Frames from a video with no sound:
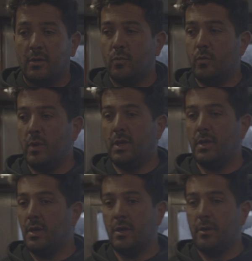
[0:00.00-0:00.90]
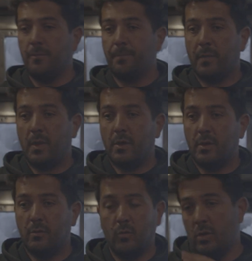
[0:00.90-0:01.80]
we
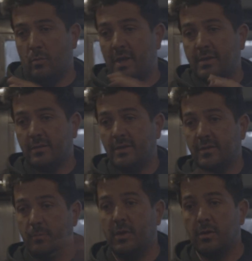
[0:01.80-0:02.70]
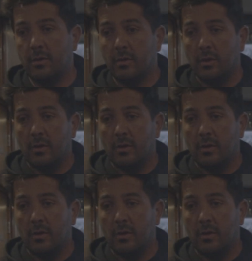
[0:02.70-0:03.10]
well mantas disappear.